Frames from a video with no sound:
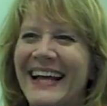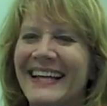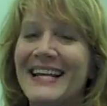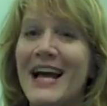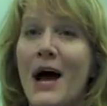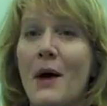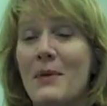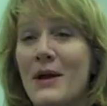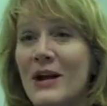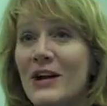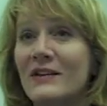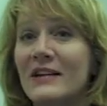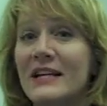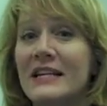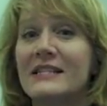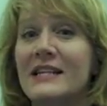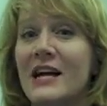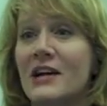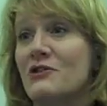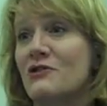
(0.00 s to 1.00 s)
Yeah, apparently
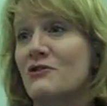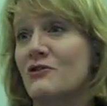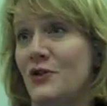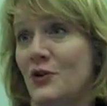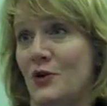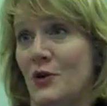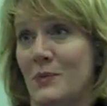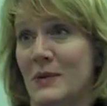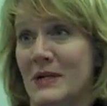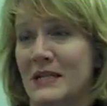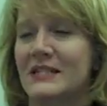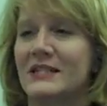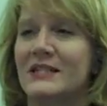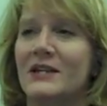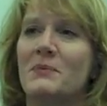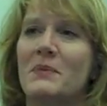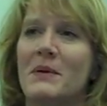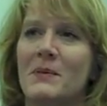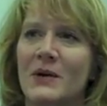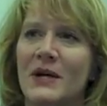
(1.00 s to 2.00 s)
it's on YouTube, okay. So
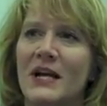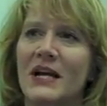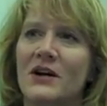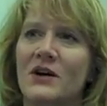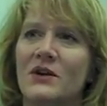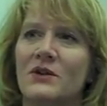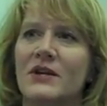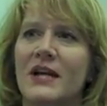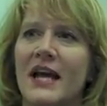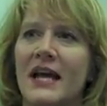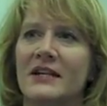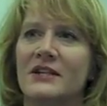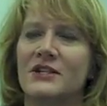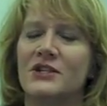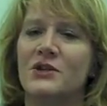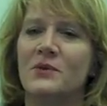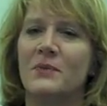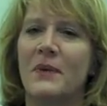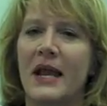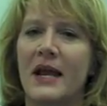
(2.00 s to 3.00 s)
people can go look at it
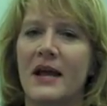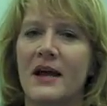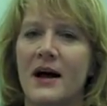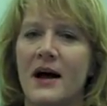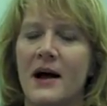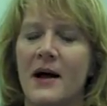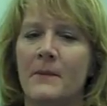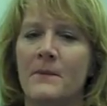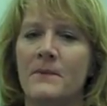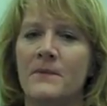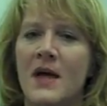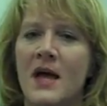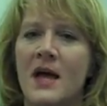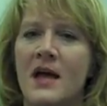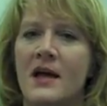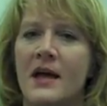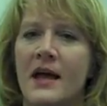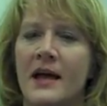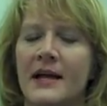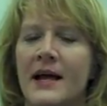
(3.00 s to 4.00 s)
too, but
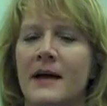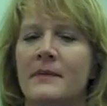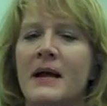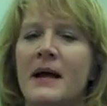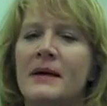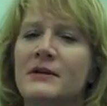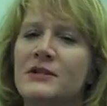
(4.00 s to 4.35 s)
I'm not